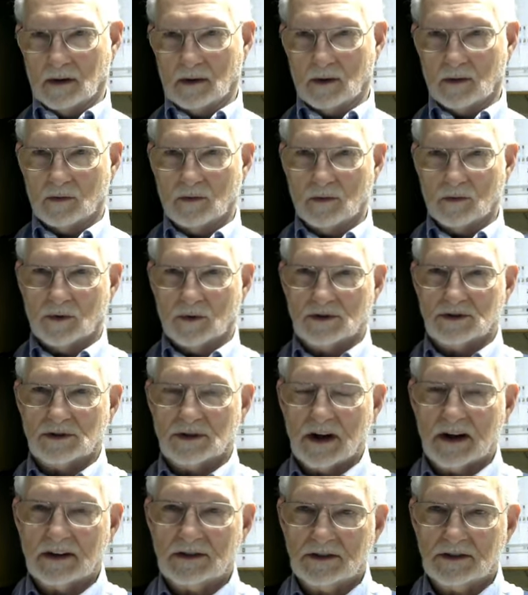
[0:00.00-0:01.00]
would just like
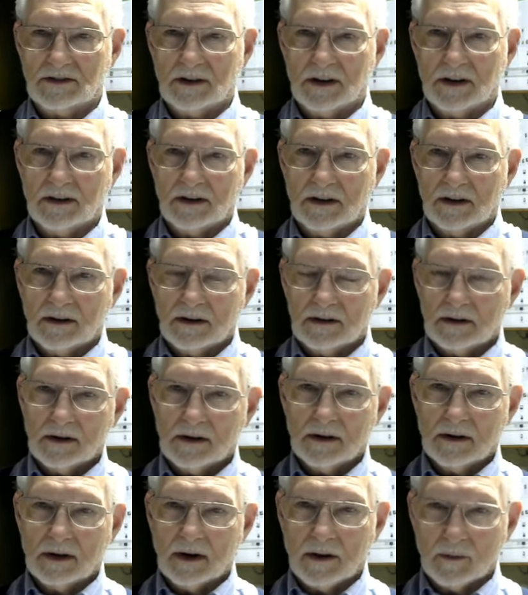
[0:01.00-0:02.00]
to say that
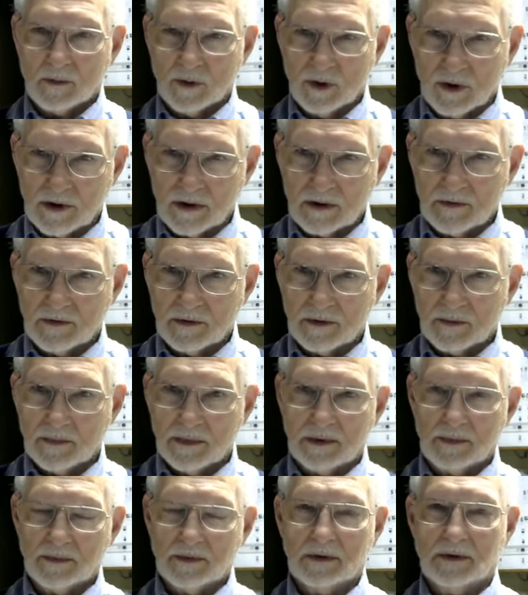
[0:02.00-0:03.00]
I'm looking for
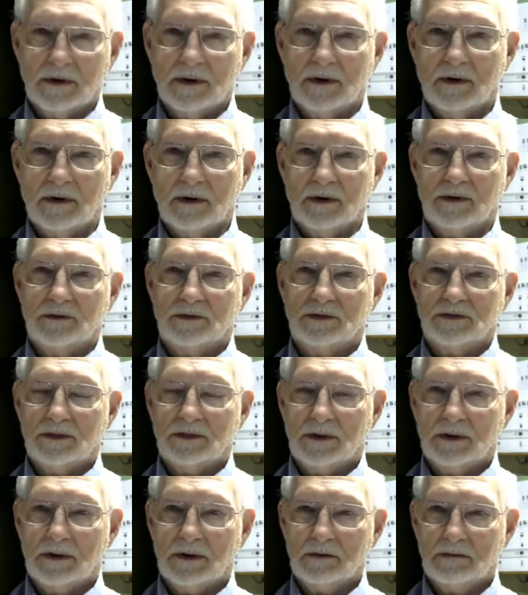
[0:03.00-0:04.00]
people that are interested
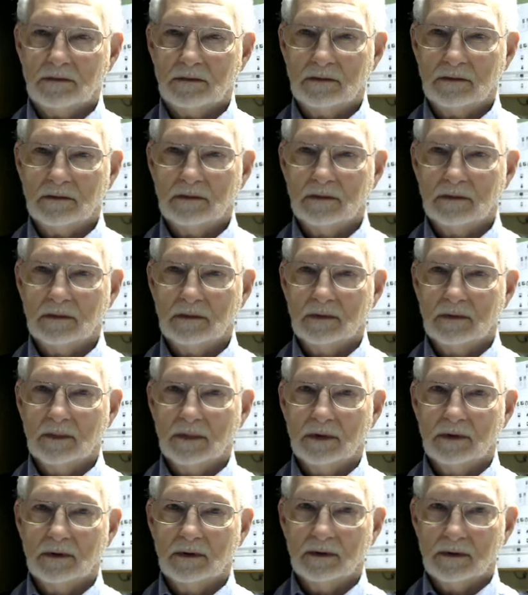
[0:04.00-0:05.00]
in
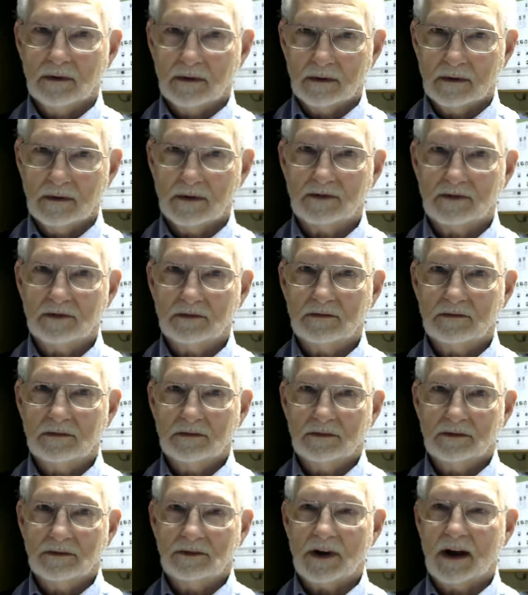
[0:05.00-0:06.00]
this
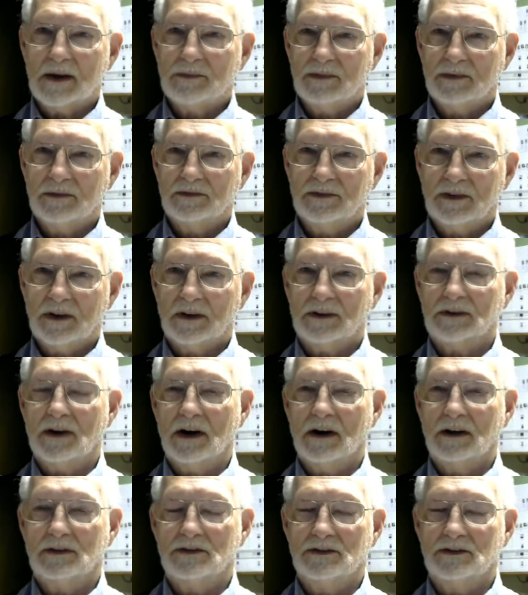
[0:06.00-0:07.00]
type of
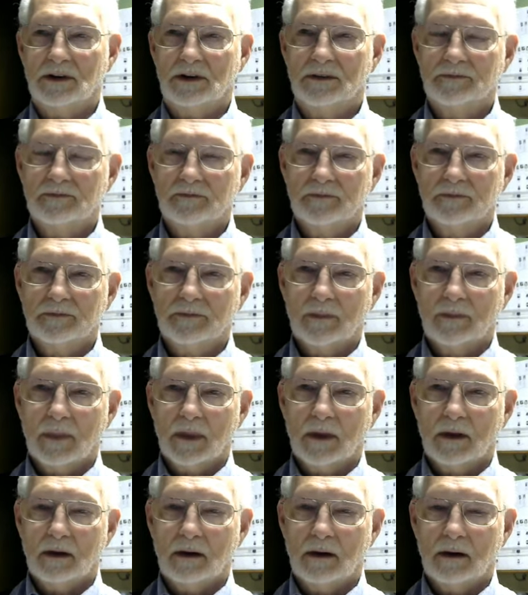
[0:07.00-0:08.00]
technology,
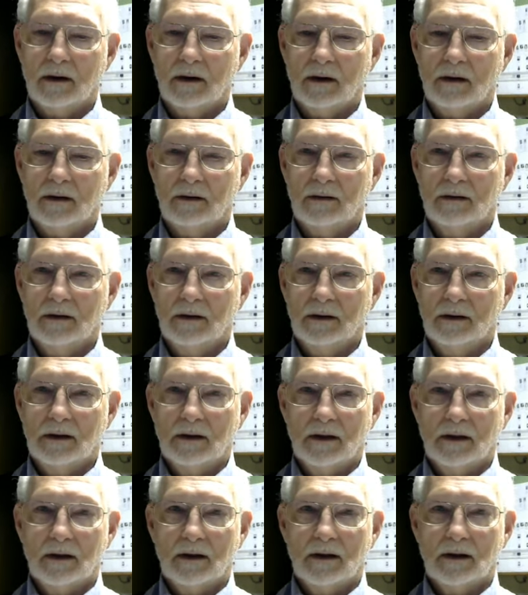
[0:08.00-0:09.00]
and
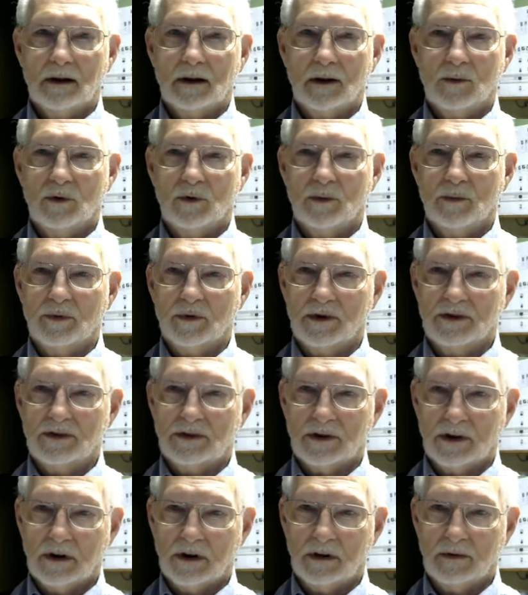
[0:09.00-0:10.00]
I would appreciate
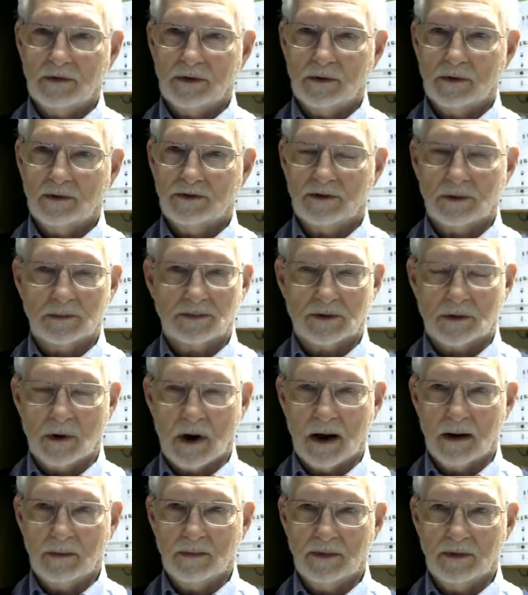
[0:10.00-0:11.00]
it if you would
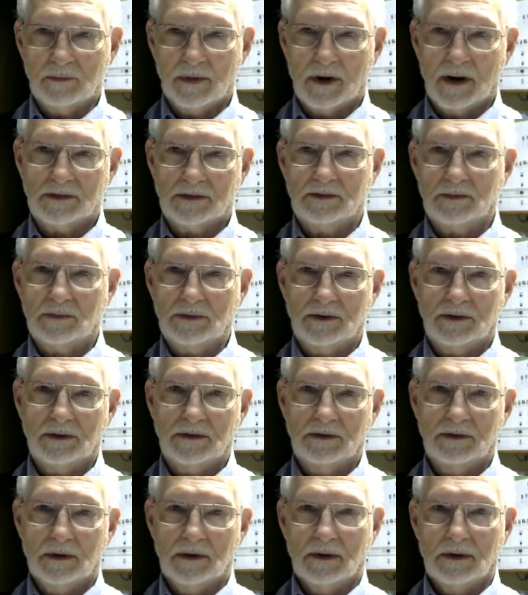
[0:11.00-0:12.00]
subscribe and possibly
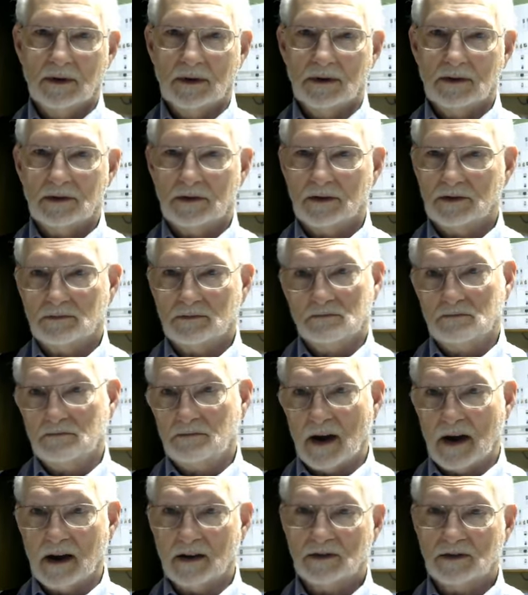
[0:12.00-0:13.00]
just
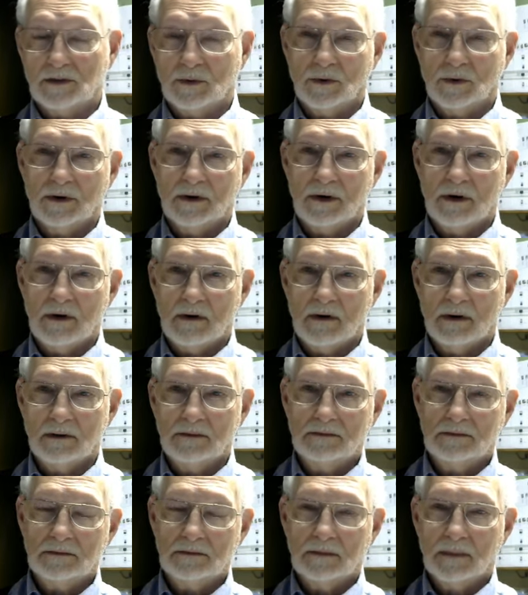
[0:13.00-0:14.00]
pass the word on,
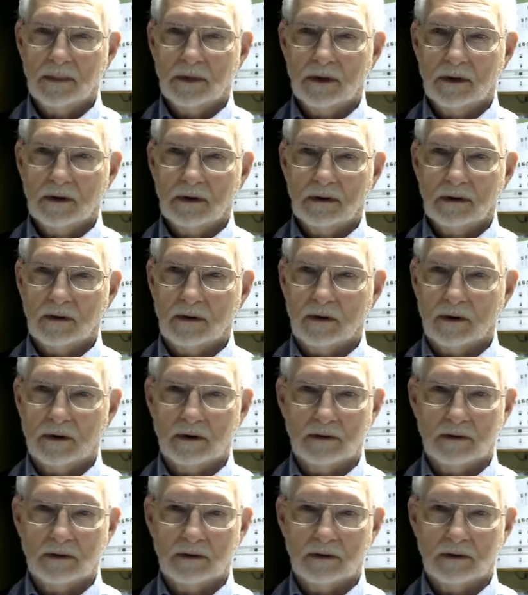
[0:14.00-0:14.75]
or